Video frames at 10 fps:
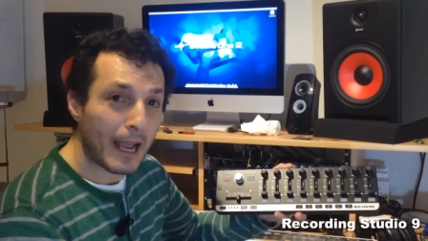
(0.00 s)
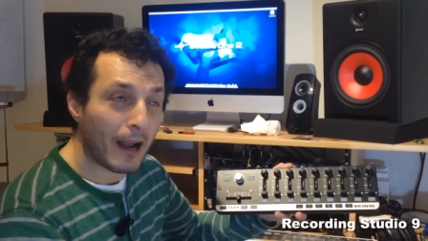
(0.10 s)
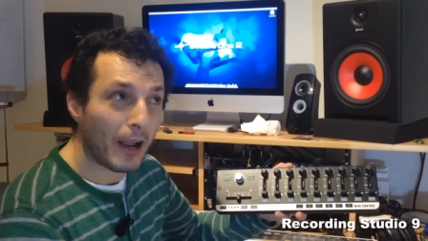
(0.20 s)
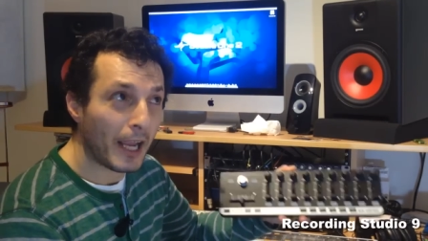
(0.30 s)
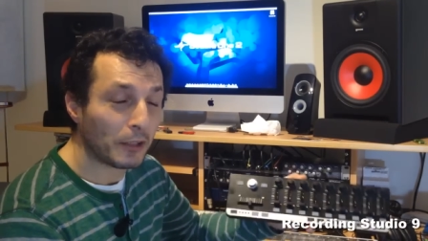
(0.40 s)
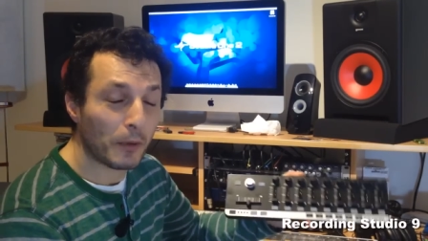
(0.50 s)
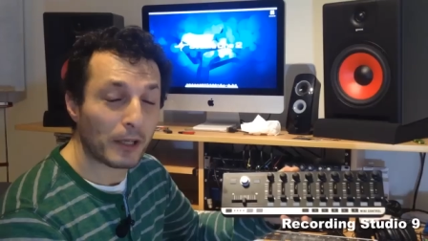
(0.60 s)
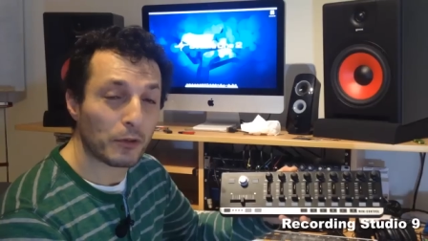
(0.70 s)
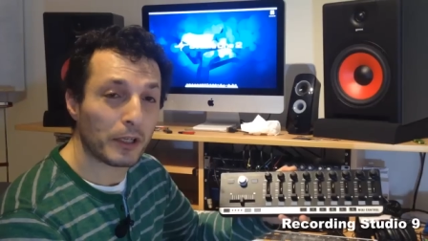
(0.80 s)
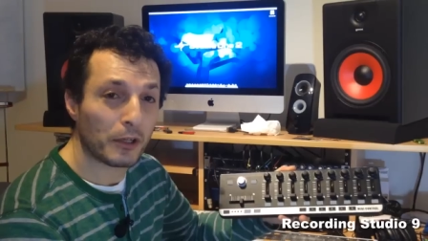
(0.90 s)
I had to
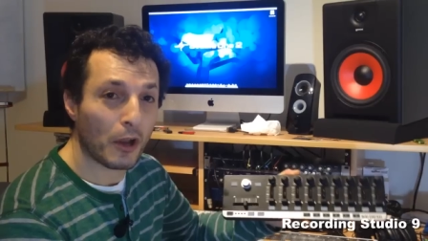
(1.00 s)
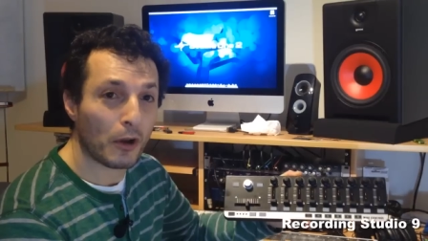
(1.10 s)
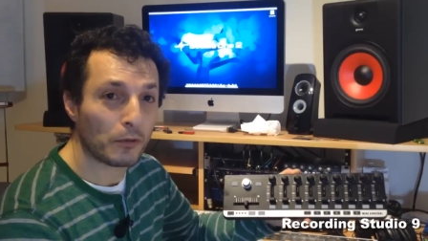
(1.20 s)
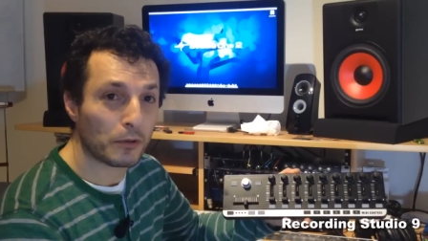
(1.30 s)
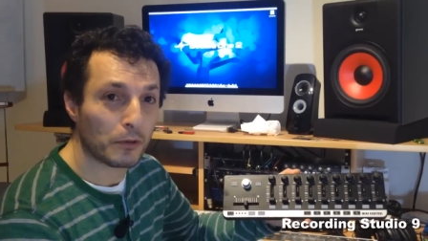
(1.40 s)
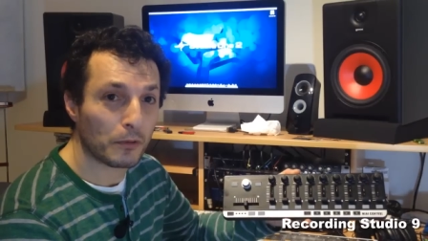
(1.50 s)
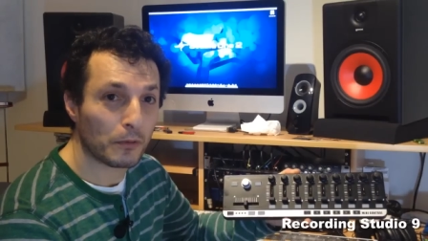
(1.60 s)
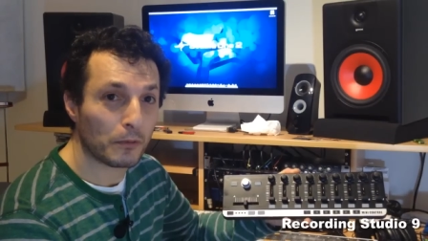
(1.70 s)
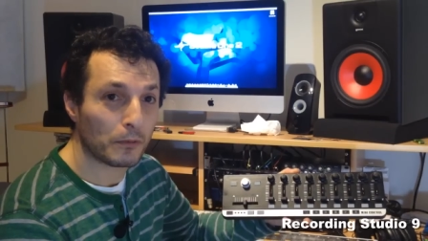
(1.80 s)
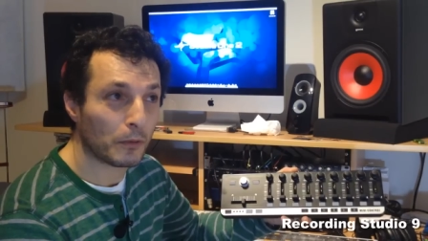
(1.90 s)
actually go
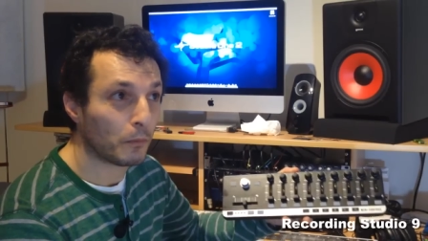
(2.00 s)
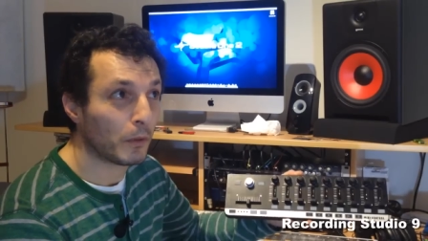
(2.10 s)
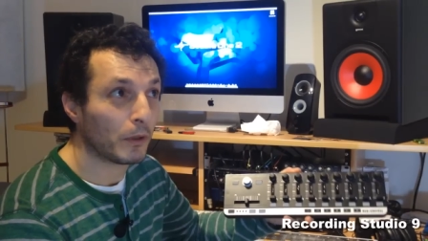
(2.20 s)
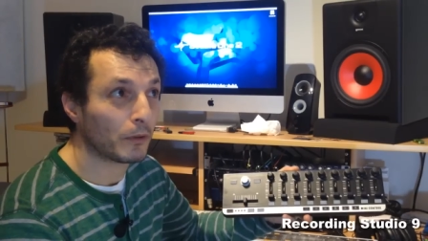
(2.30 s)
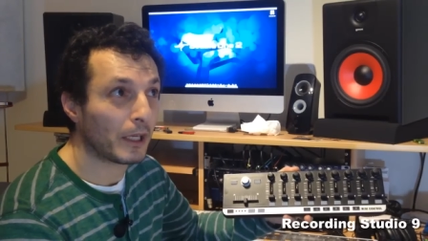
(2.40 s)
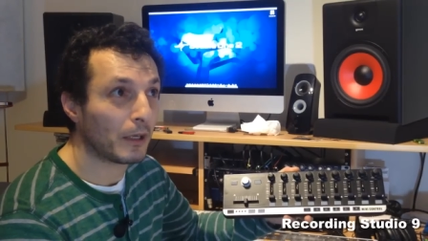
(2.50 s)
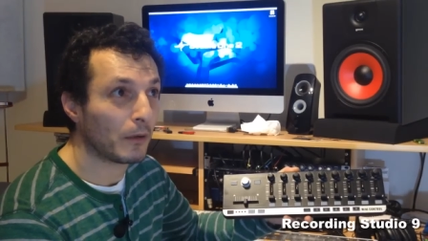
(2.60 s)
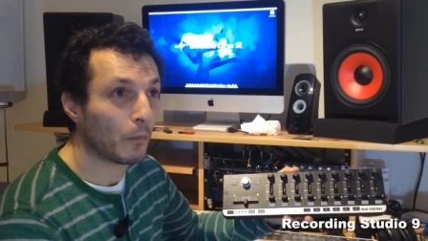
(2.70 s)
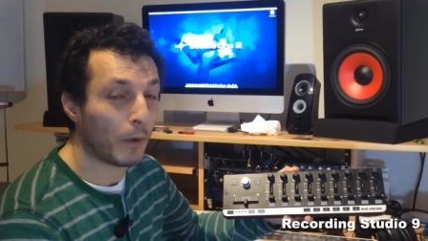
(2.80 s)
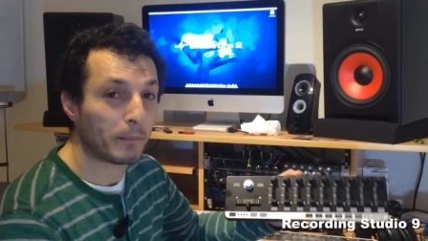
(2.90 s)
to the
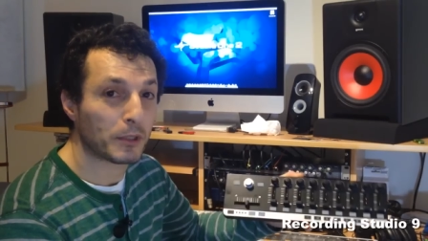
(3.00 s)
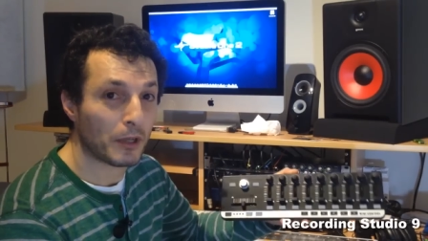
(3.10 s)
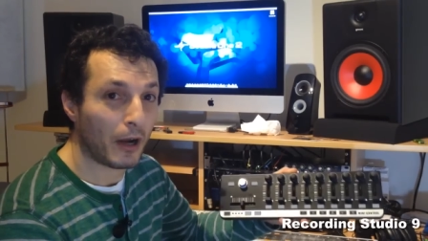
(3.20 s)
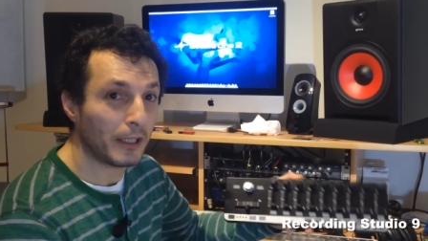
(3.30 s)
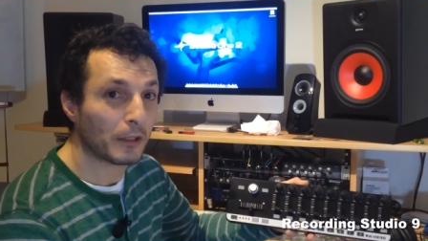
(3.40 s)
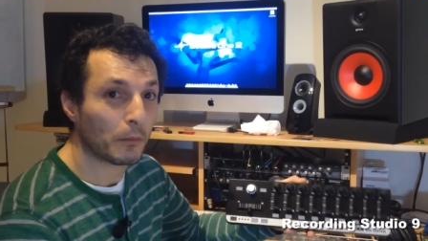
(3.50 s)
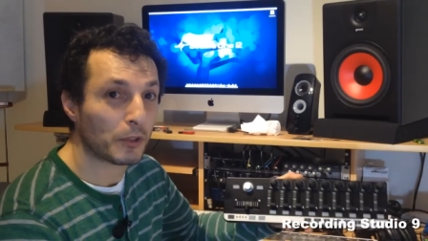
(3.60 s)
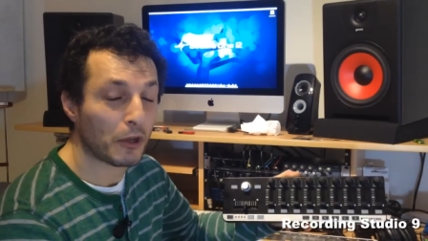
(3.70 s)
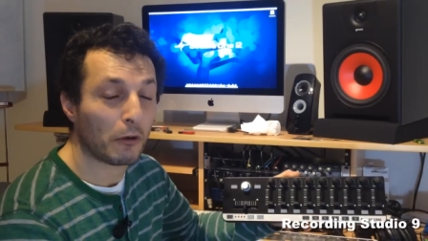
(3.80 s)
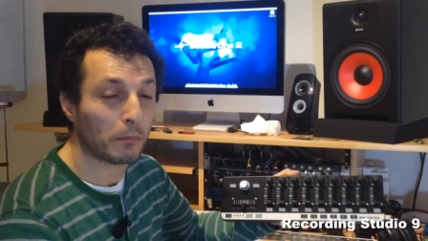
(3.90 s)
WORLDE website,
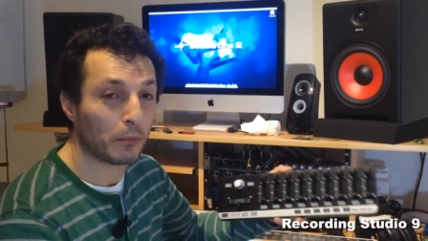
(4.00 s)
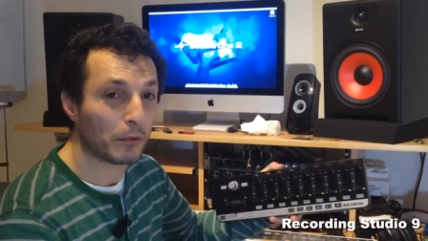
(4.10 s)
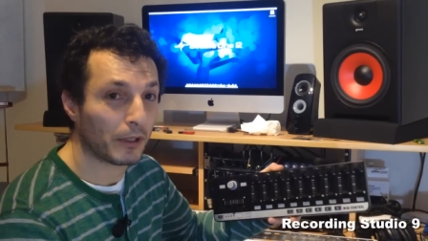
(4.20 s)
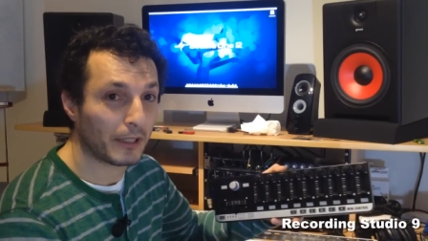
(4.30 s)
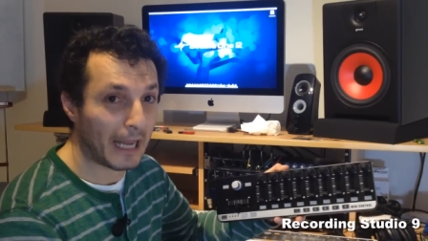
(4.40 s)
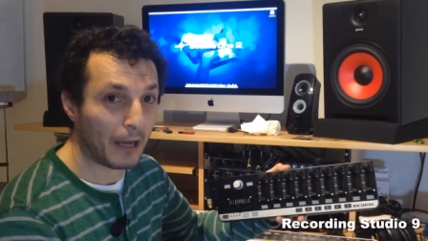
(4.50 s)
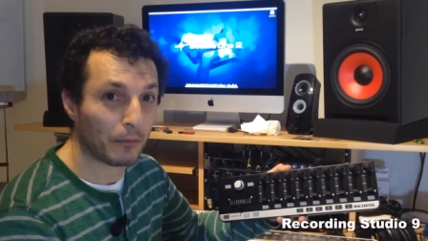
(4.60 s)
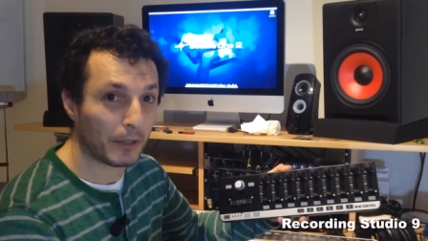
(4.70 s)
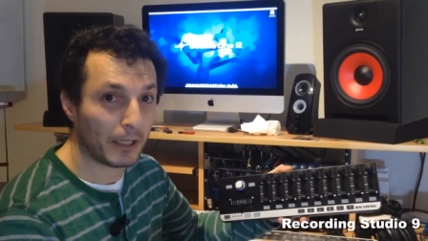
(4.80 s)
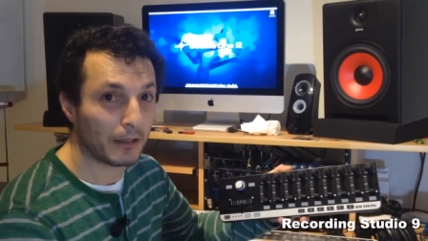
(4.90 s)
which I'll put it
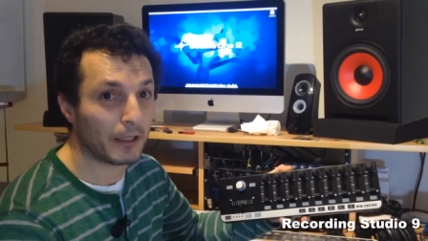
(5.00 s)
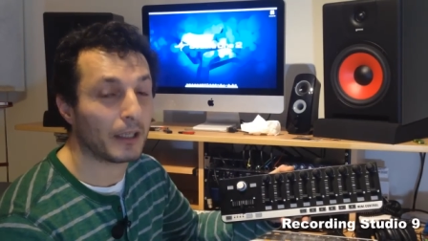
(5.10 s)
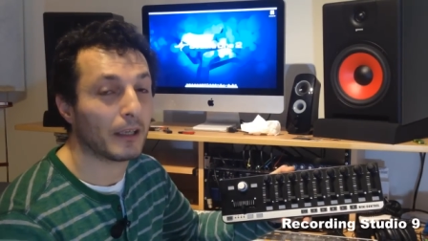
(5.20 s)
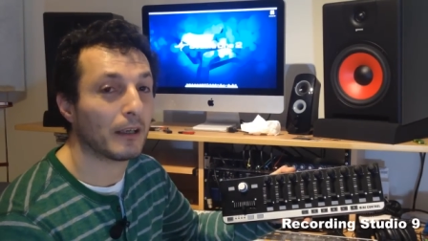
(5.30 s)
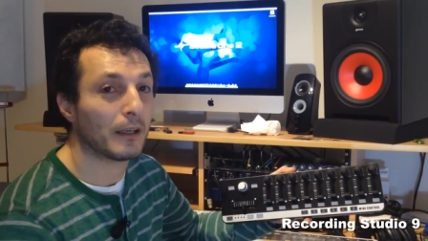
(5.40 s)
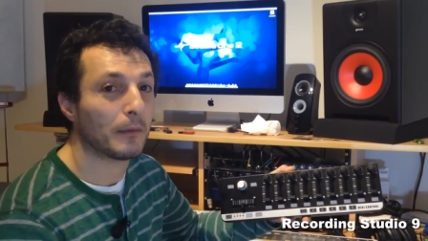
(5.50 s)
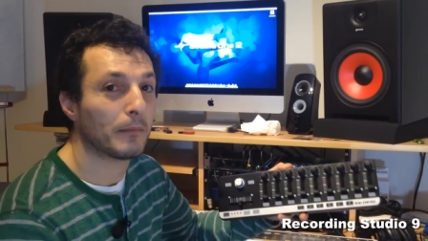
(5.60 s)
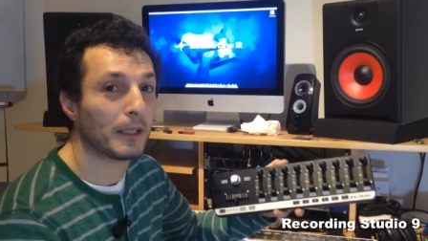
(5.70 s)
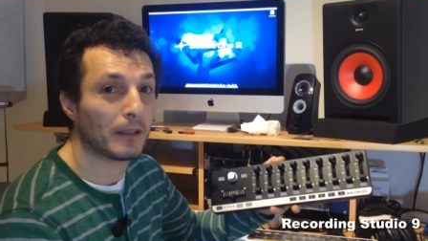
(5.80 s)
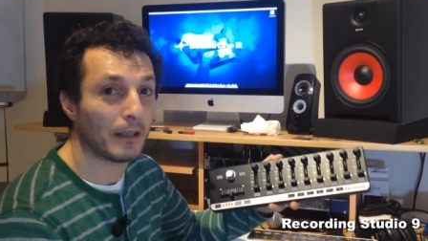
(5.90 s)
down in
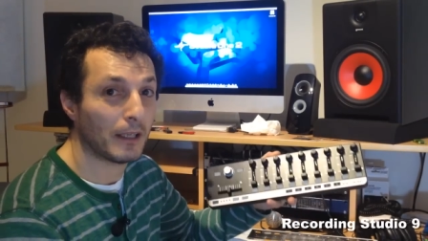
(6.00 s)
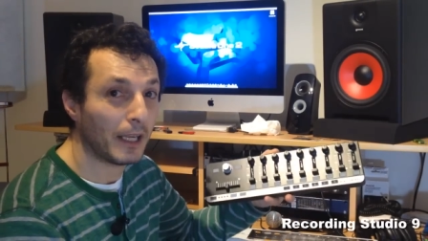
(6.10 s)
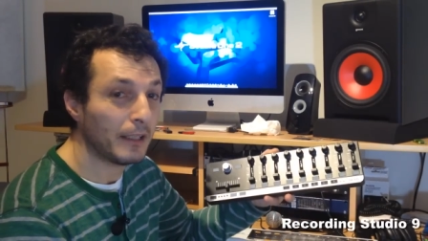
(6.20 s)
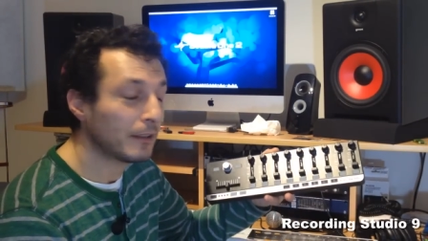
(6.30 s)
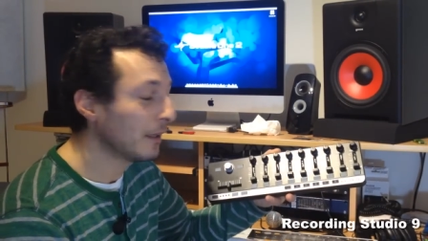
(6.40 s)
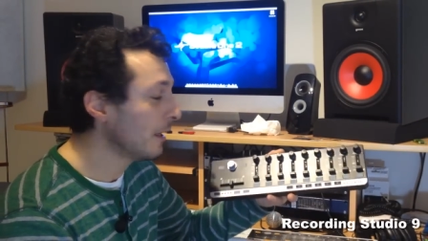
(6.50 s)
the link,